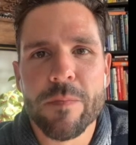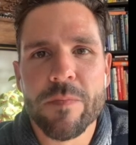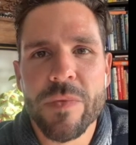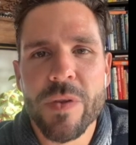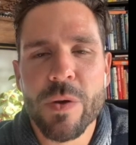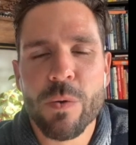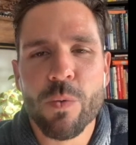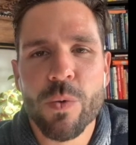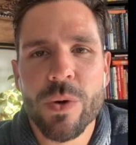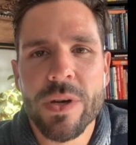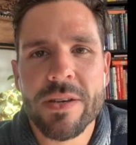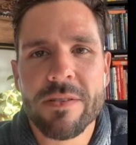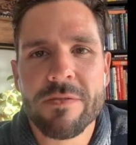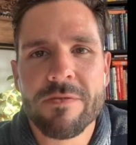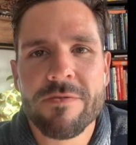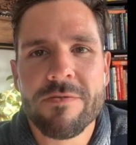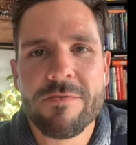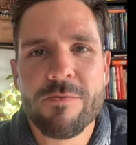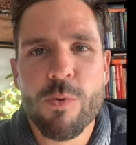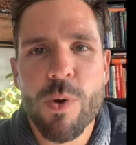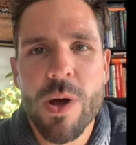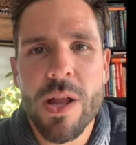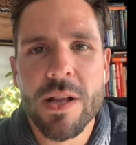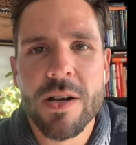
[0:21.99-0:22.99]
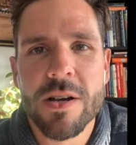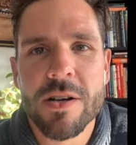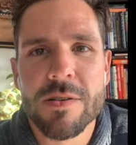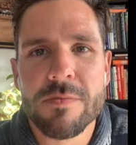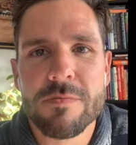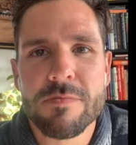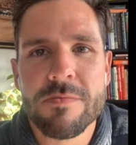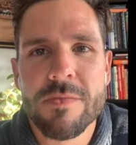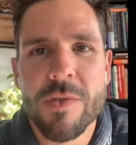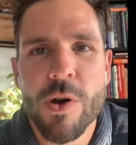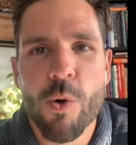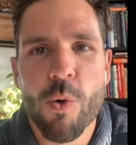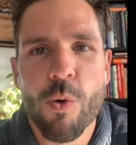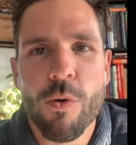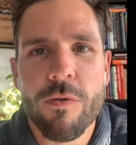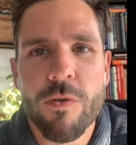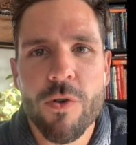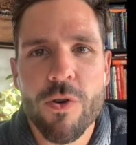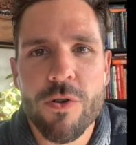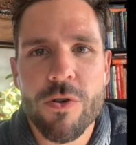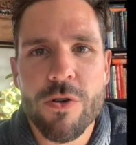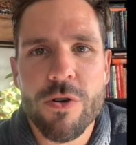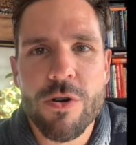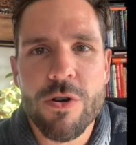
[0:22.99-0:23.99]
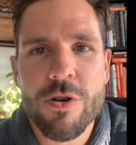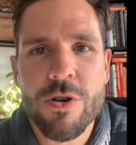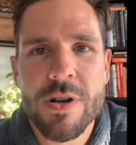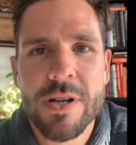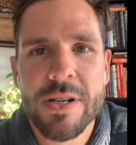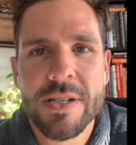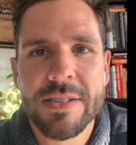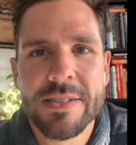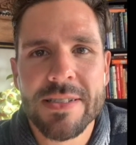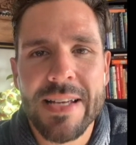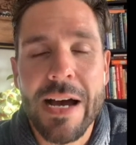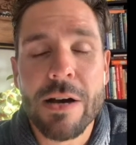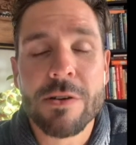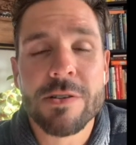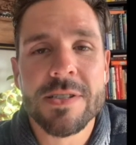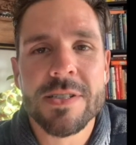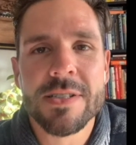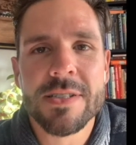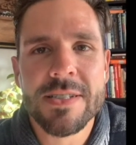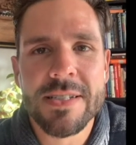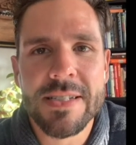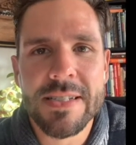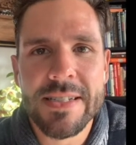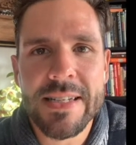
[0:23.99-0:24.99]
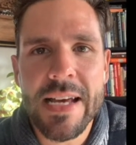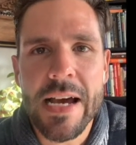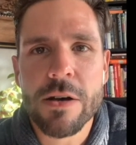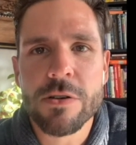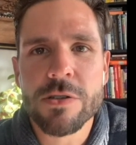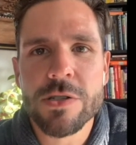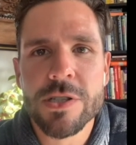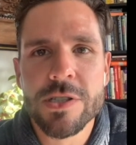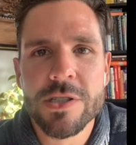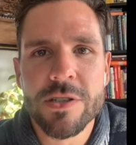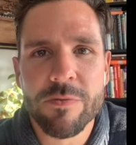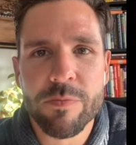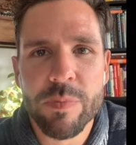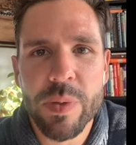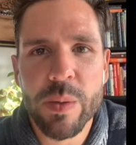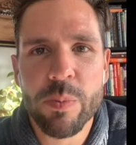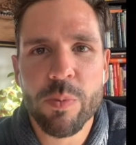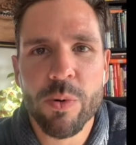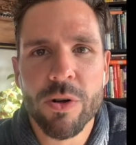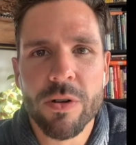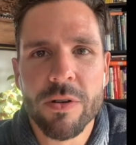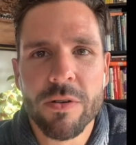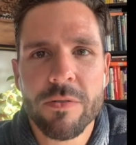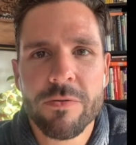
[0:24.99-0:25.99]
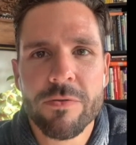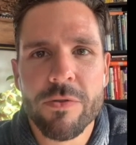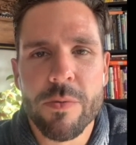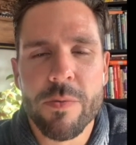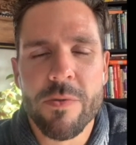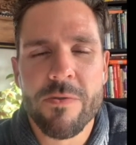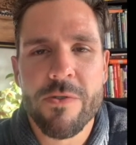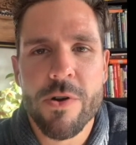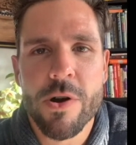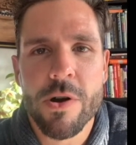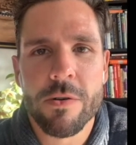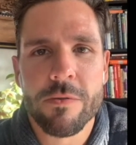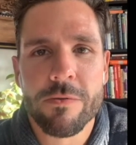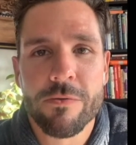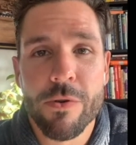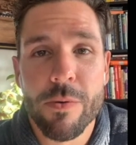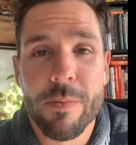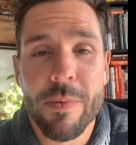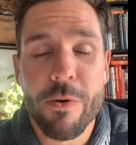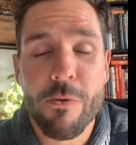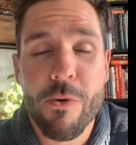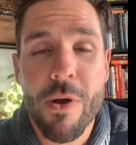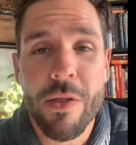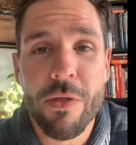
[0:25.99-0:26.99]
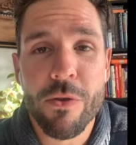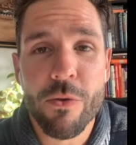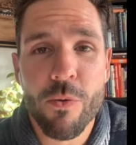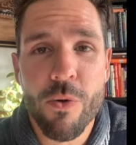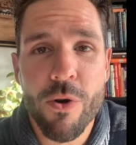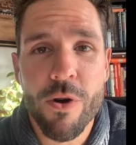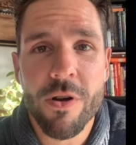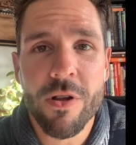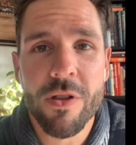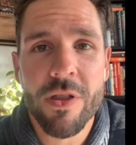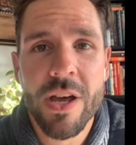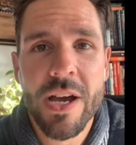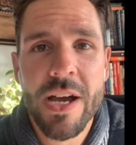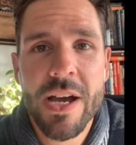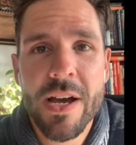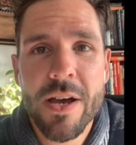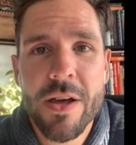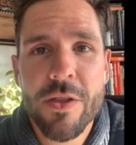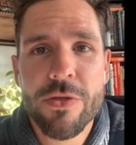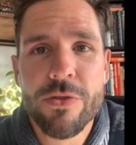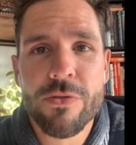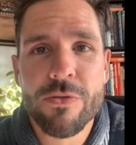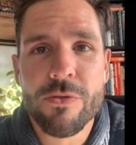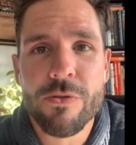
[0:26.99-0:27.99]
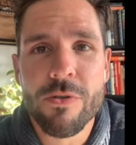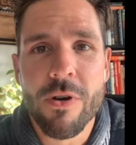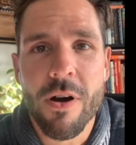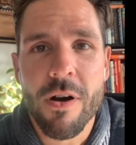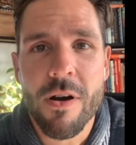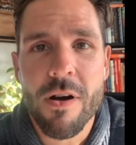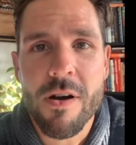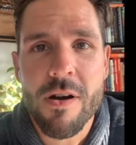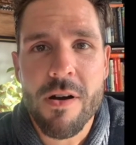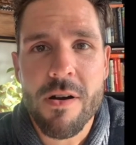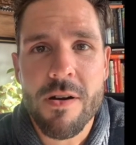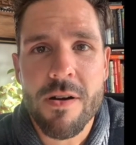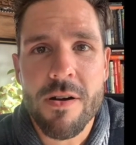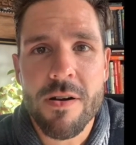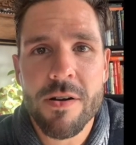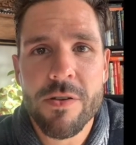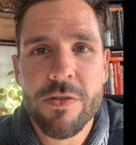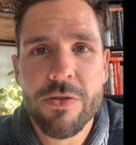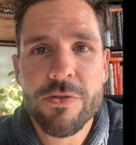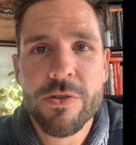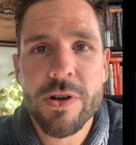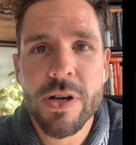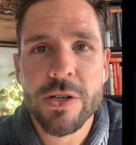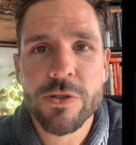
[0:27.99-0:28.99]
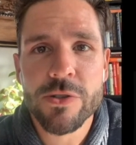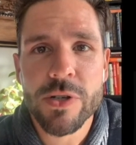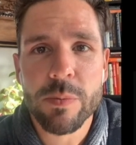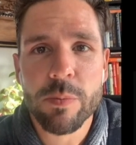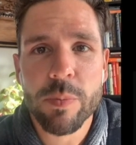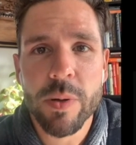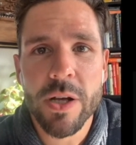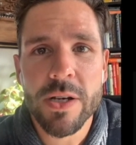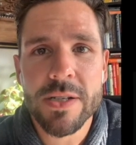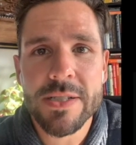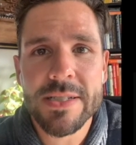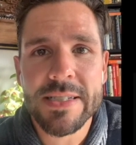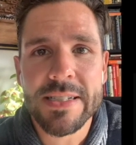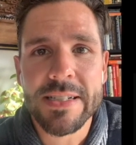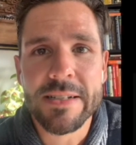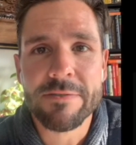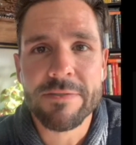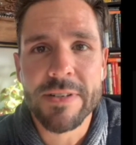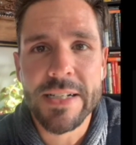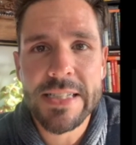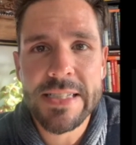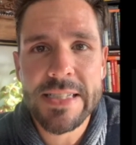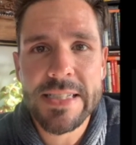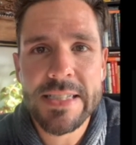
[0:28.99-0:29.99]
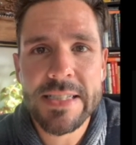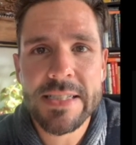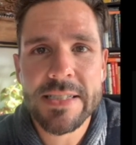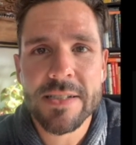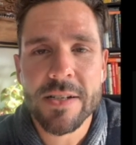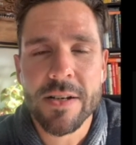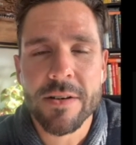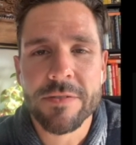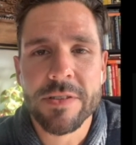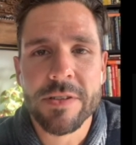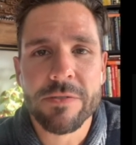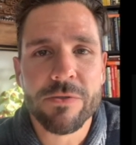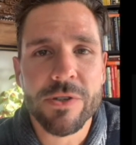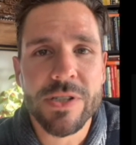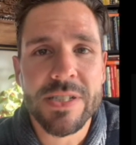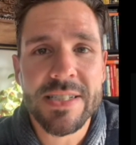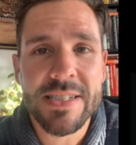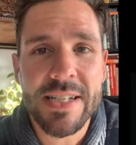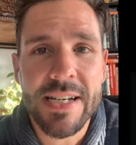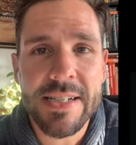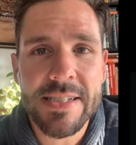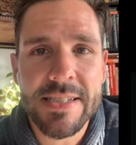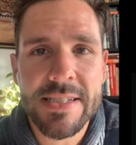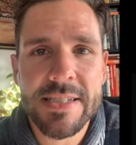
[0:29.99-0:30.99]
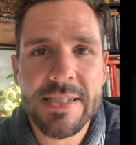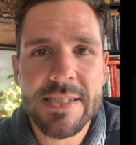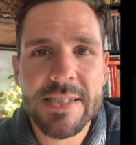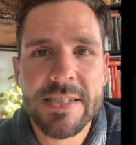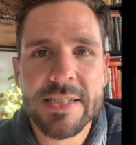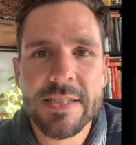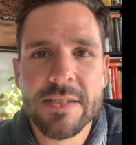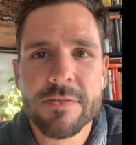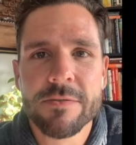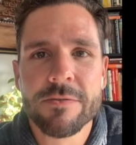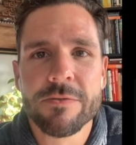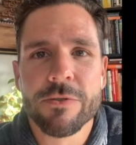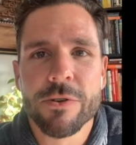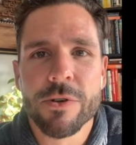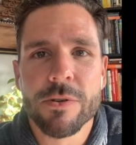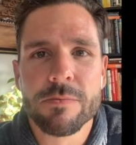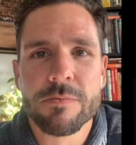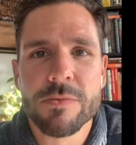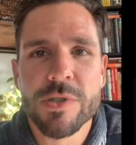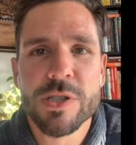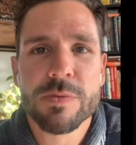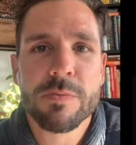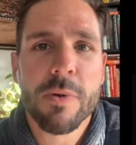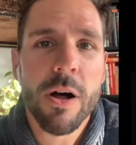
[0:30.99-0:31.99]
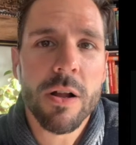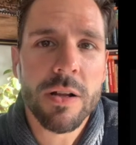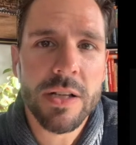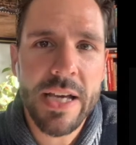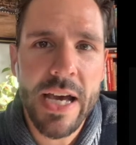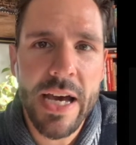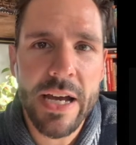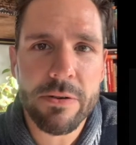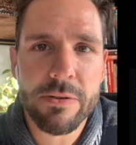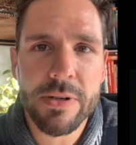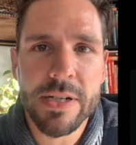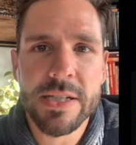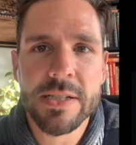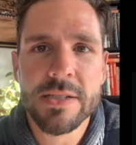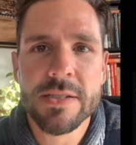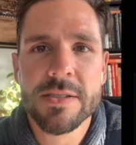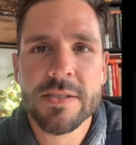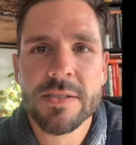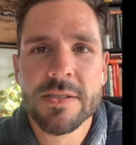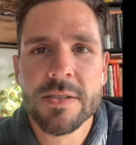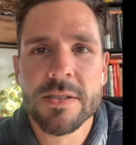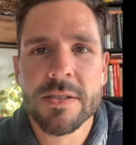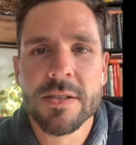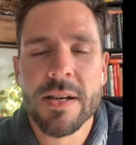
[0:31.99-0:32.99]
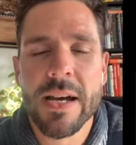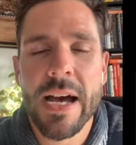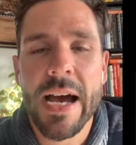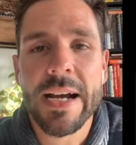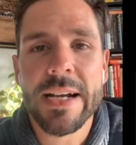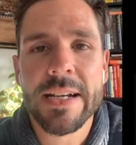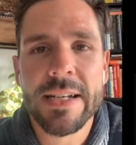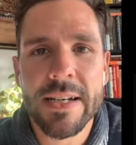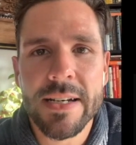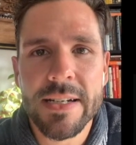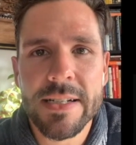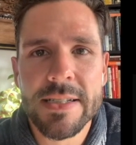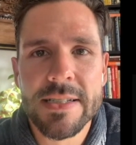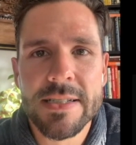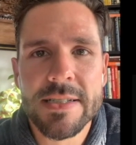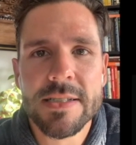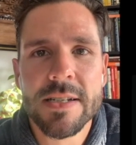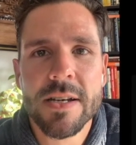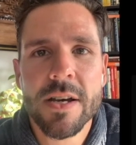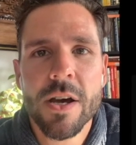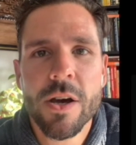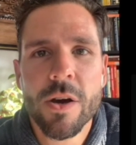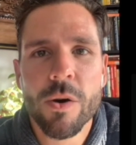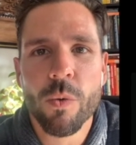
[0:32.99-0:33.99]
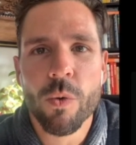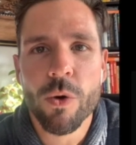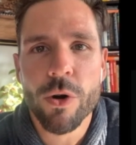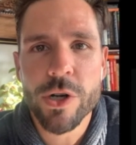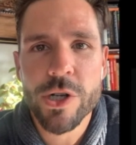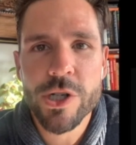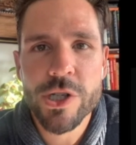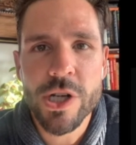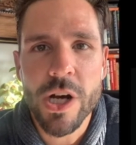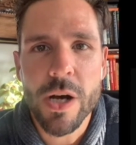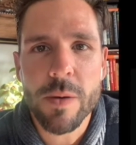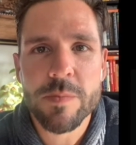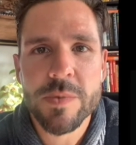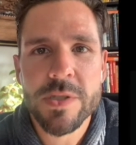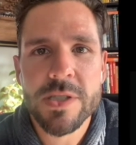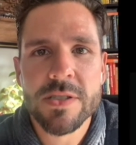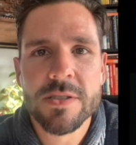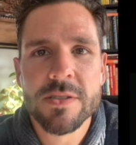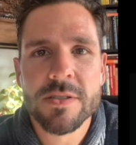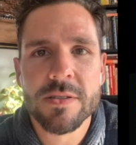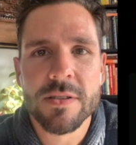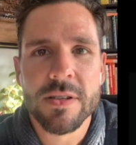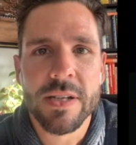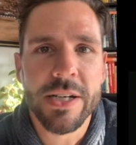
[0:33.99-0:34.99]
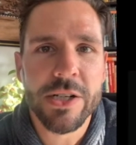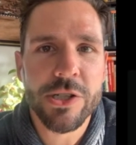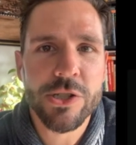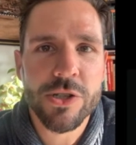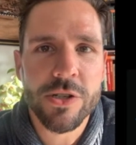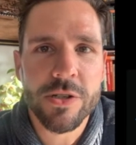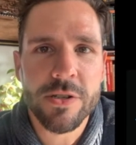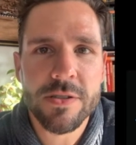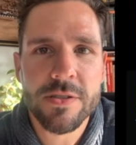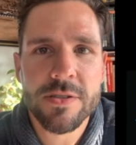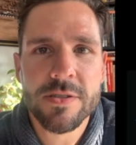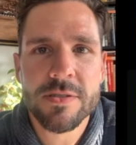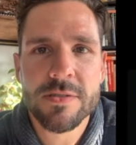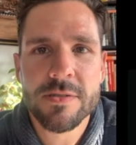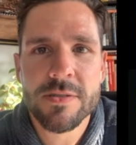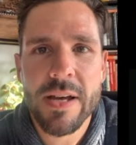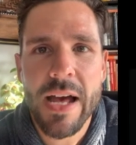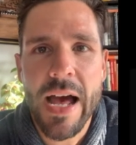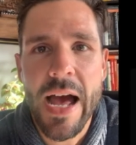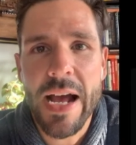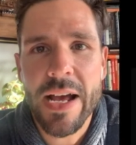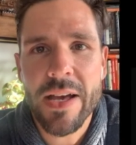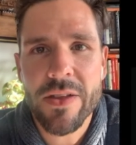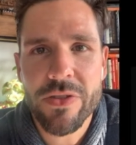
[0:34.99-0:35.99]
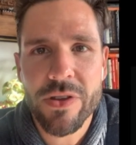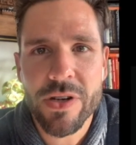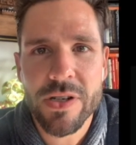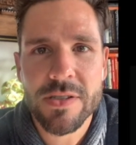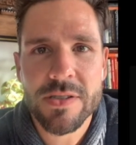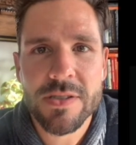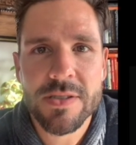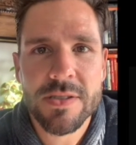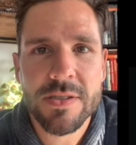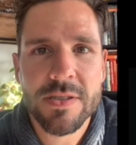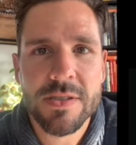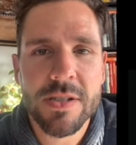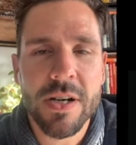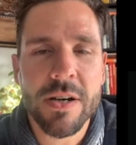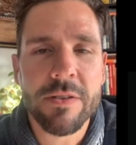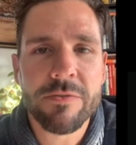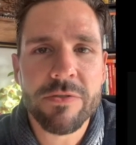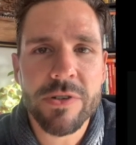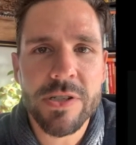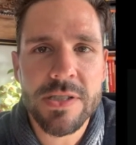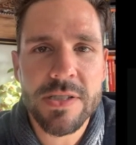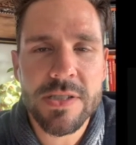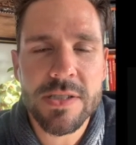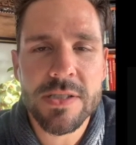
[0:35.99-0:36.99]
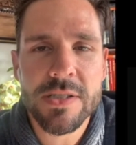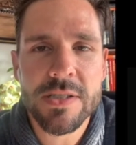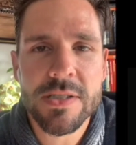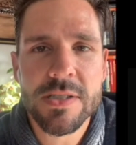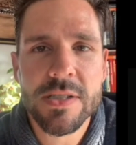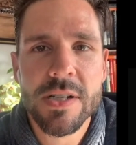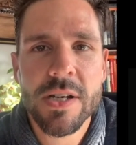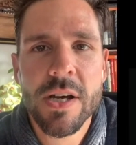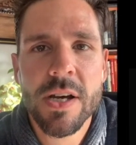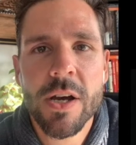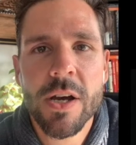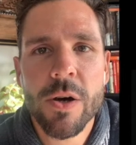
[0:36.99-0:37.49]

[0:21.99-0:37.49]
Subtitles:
We've welcomed over thousands and thousands of people from around the world through our 300 plus events of different sizes, from small gatherings, hack nights, workshops, lectures, hackathons, conferences.